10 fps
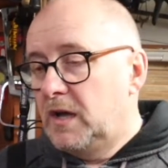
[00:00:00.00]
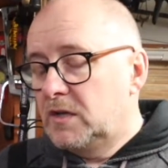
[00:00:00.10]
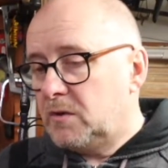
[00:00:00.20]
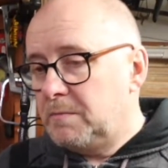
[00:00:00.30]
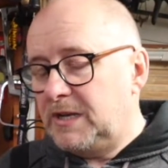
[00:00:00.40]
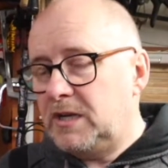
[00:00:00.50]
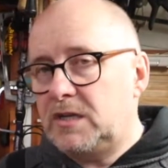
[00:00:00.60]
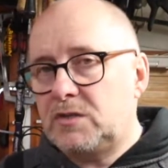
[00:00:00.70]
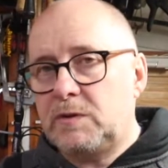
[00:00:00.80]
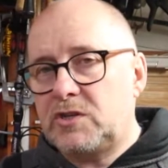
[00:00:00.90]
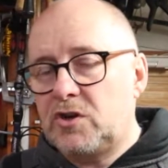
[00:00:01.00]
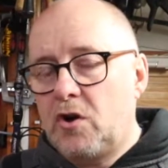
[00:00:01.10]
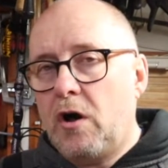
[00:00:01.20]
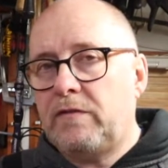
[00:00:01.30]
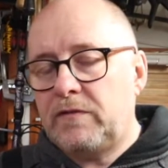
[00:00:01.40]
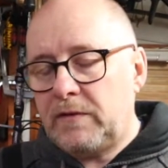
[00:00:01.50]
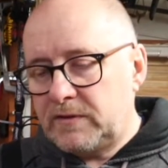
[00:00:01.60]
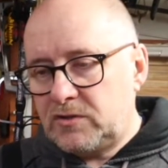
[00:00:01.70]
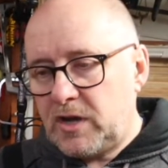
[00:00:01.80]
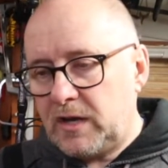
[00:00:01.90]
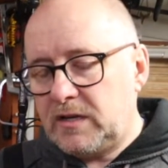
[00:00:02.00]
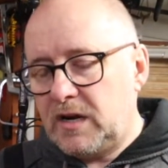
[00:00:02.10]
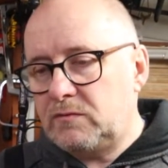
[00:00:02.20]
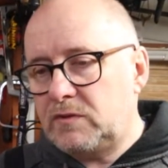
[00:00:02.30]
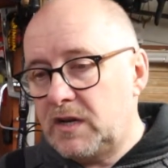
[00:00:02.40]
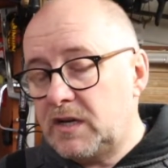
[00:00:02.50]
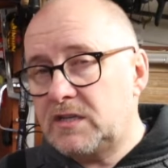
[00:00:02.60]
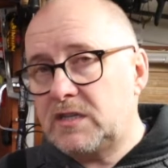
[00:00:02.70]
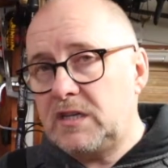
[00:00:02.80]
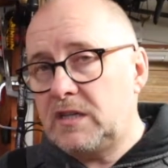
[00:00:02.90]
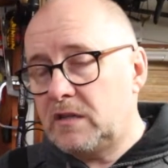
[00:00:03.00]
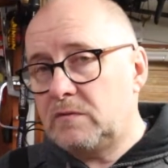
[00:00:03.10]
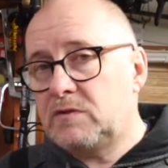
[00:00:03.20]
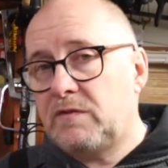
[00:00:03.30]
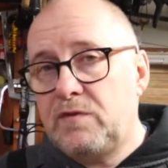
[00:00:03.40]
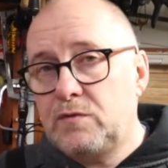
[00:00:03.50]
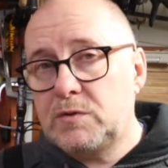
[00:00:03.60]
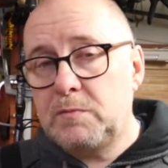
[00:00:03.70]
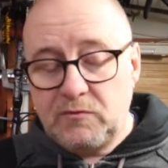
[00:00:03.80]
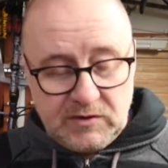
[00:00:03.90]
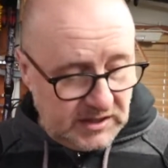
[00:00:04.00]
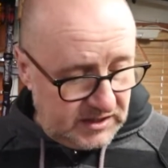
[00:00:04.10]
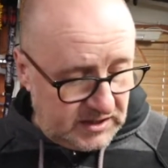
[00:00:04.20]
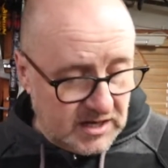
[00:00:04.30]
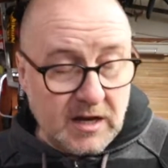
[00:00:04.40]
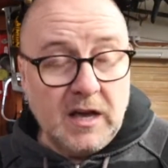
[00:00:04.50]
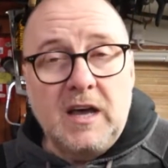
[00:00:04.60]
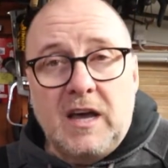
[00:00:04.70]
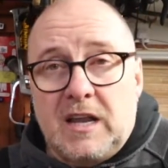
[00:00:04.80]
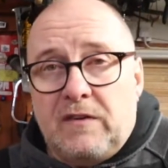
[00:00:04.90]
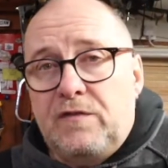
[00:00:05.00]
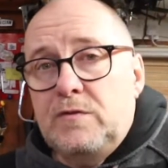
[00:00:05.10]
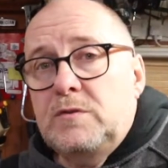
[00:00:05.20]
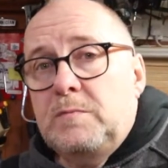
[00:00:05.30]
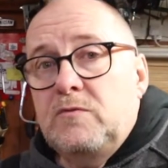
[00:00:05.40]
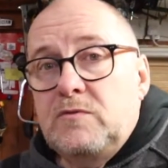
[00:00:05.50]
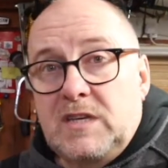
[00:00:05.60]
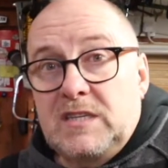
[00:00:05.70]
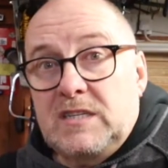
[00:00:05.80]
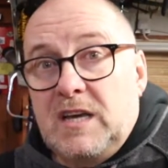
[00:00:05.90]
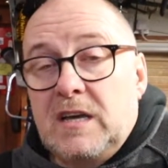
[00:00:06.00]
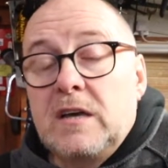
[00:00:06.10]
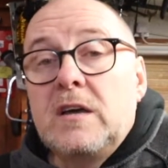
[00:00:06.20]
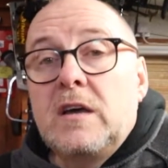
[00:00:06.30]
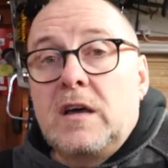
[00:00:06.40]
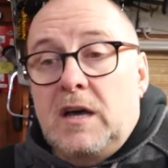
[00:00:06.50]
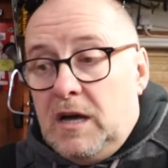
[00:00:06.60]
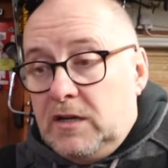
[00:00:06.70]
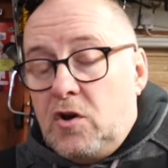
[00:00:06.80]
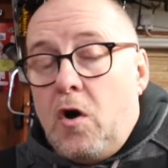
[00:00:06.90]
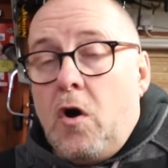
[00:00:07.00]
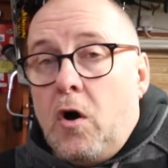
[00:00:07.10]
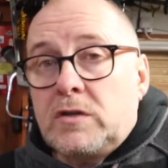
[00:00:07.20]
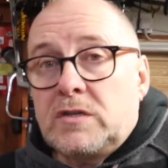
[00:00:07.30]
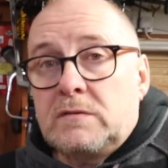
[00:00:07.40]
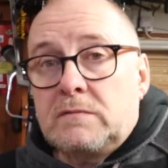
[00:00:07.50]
So I immediately switched it off, checked it out, and I could see that there was a fusible resistor. And that fusible resistor had got hot,